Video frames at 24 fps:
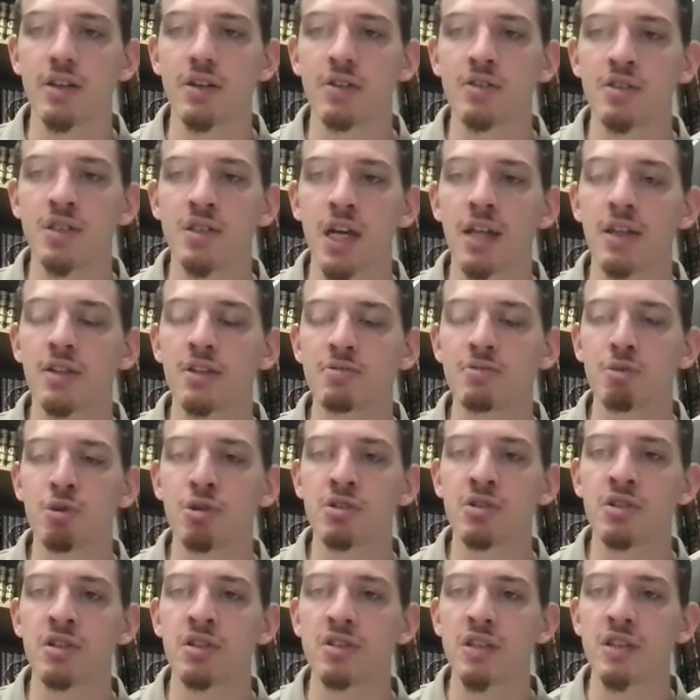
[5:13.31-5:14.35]
They're saying that this
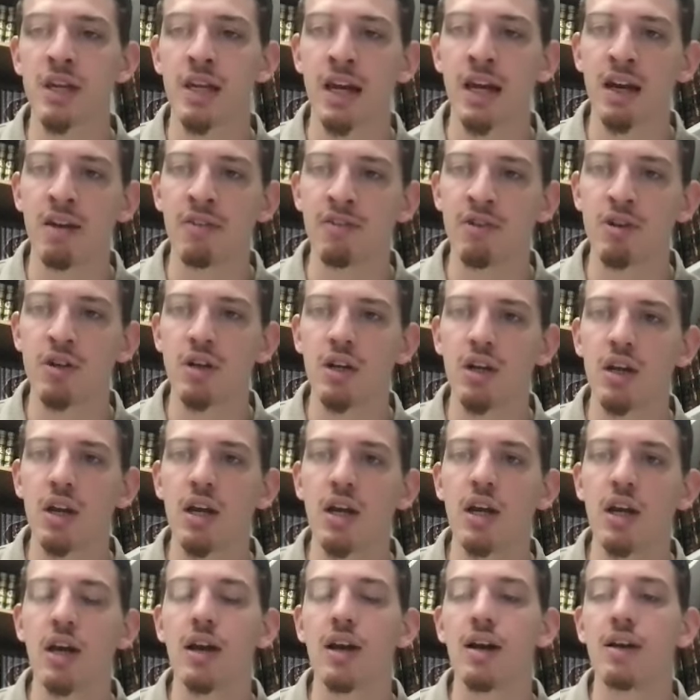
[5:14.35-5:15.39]
person is a kafir
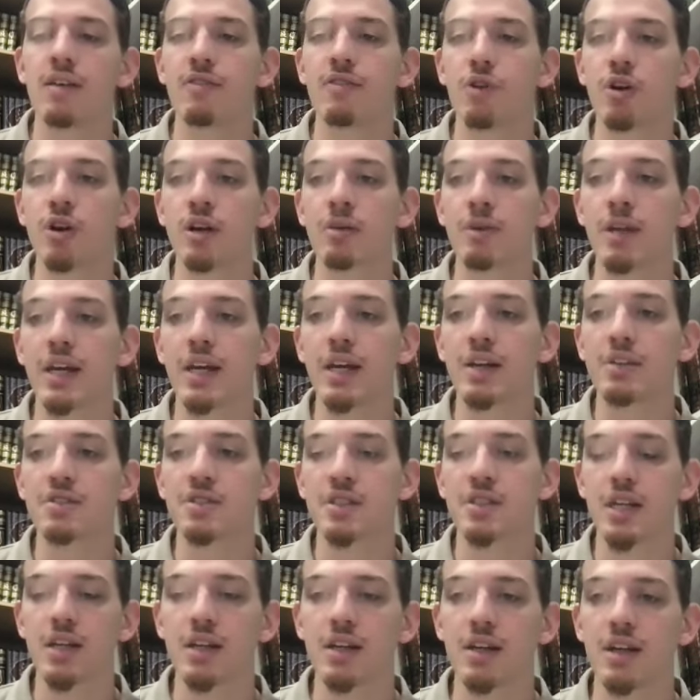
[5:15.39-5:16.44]
for committing a
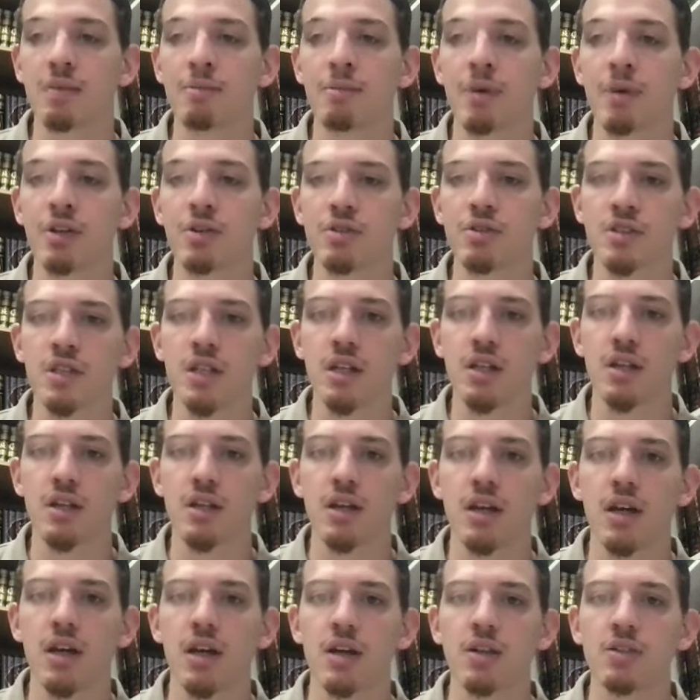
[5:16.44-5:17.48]
sin, a major sin.
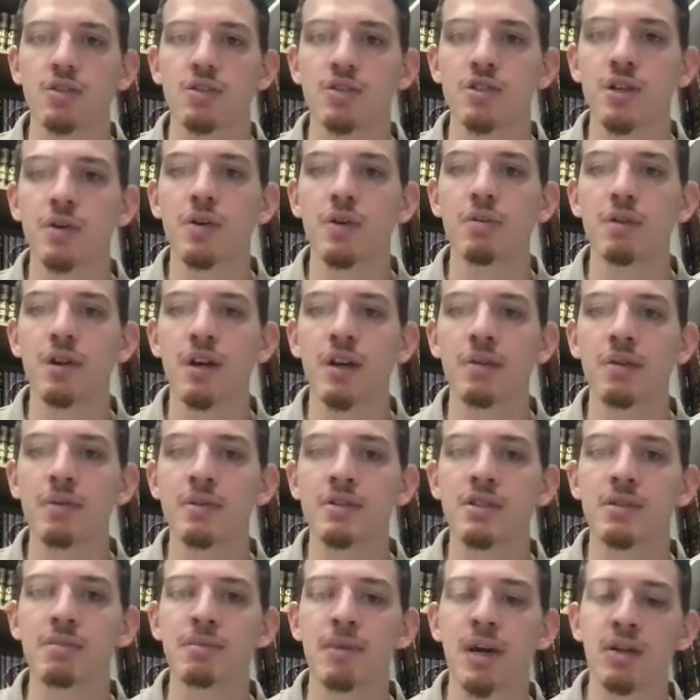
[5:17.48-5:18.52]
So someone who
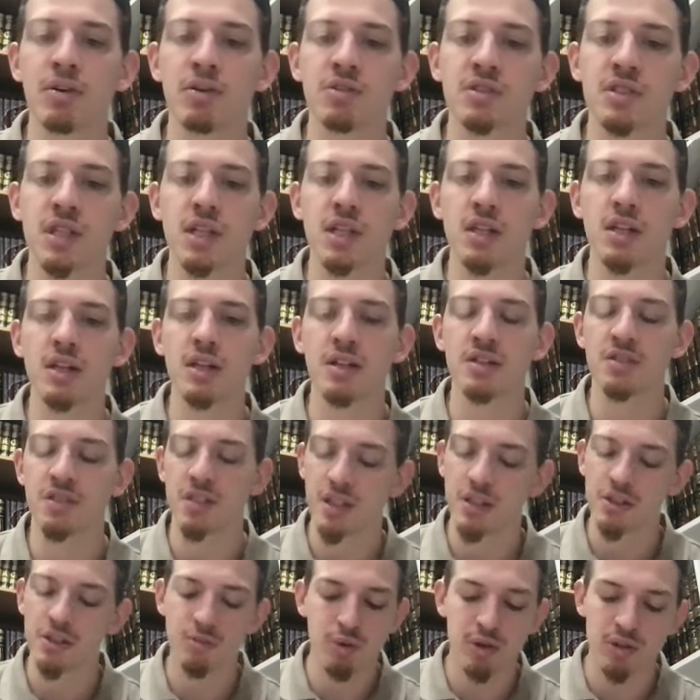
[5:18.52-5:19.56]
commits a major sin, they
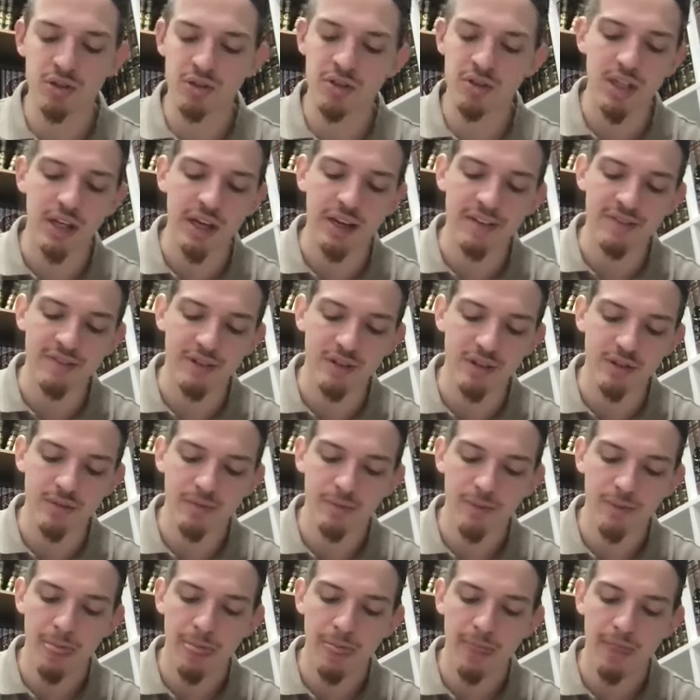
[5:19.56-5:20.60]
say this person's a kafir,
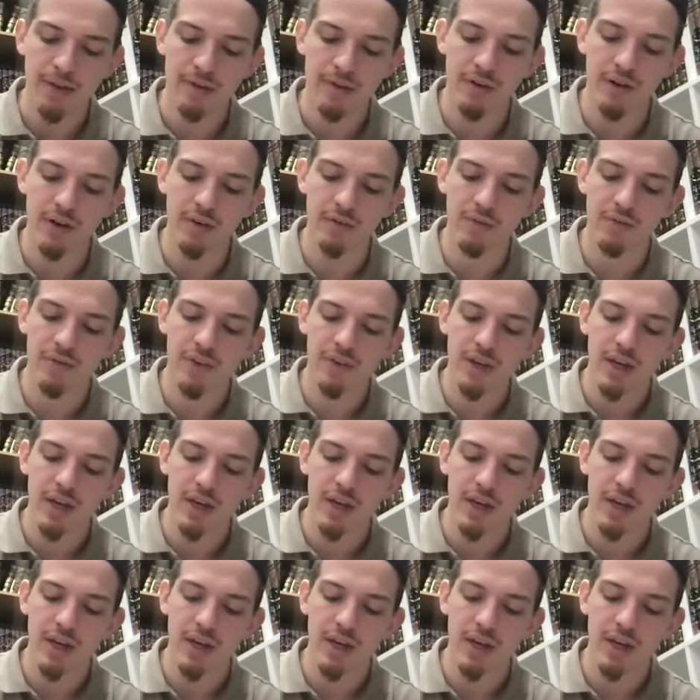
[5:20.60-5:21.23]
right?